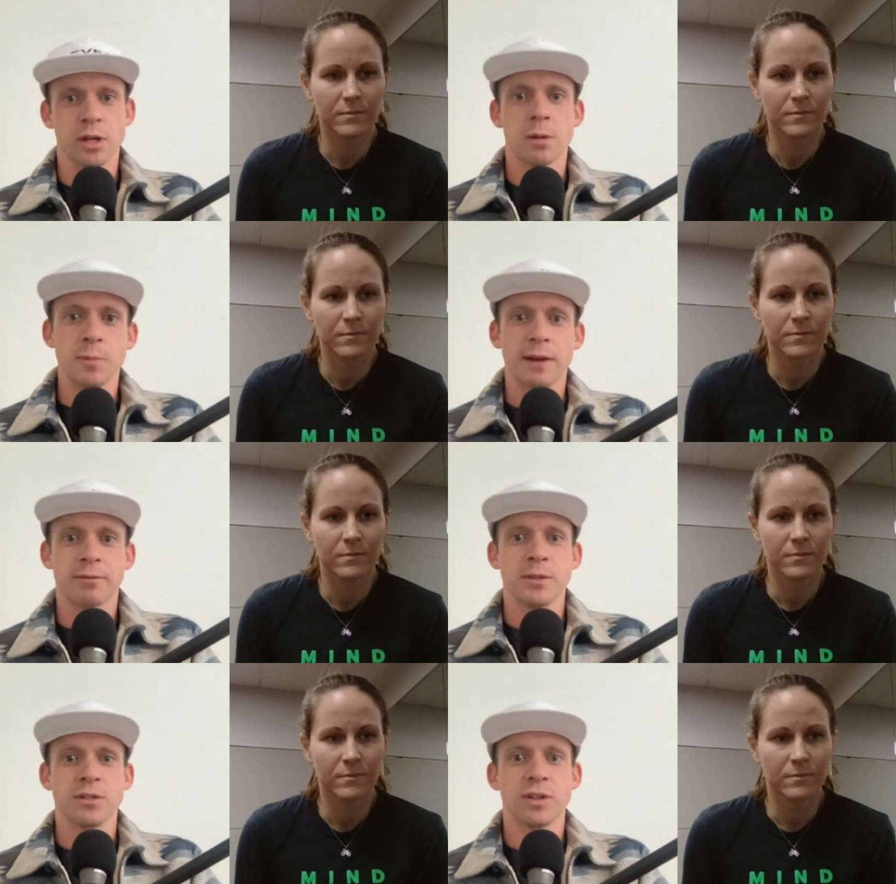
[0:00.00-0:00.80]
Speaker 1: coming back
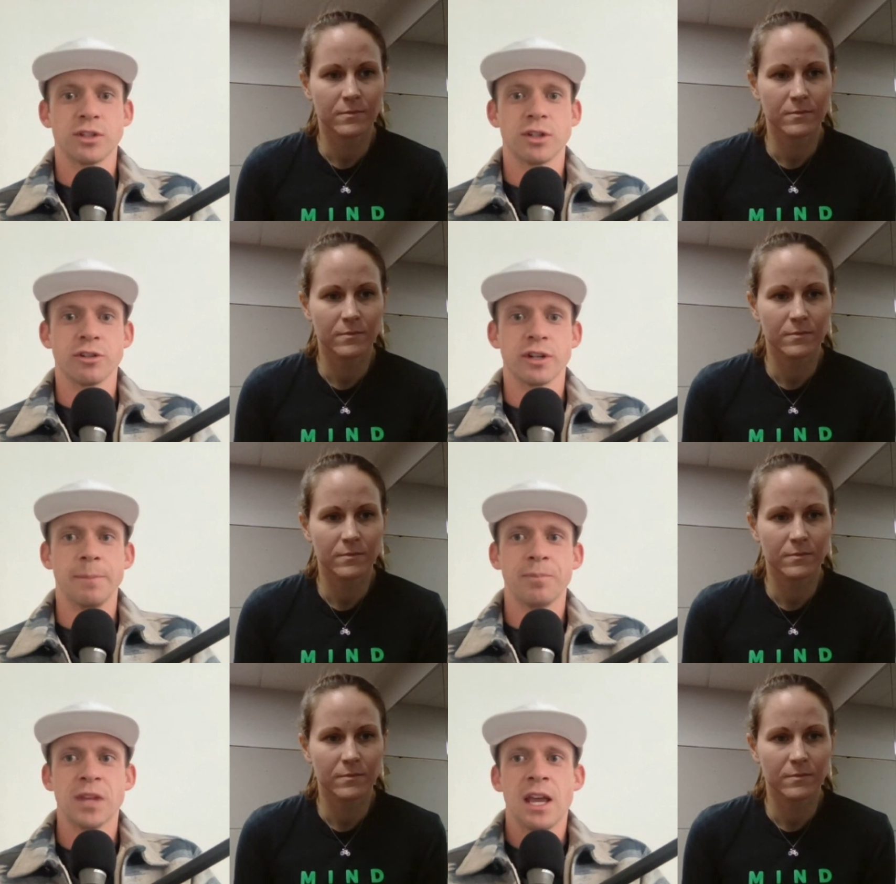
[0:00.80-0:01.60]
from this foot surgery.
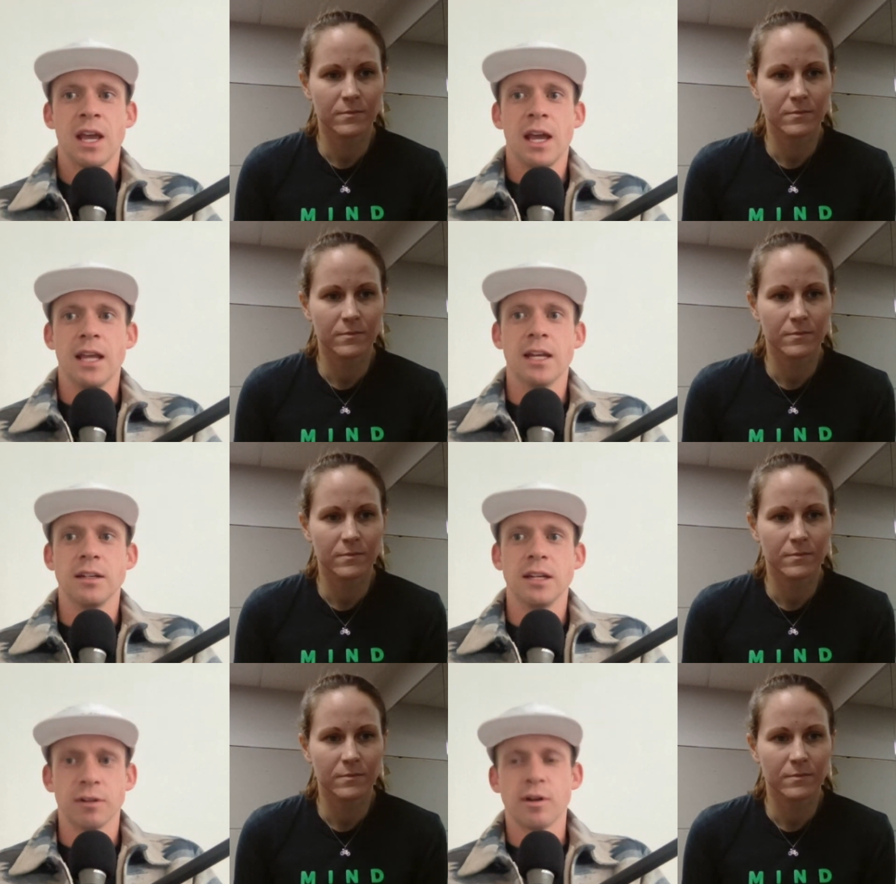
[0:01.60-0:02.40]

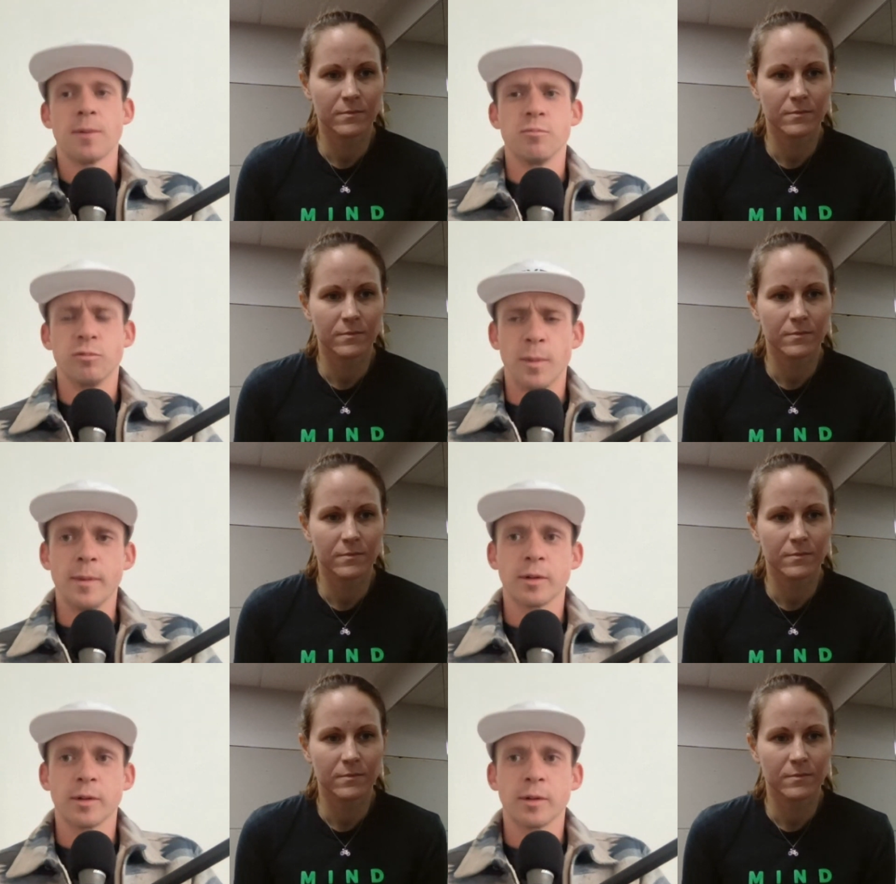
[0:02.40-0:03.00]
And if I rem- remember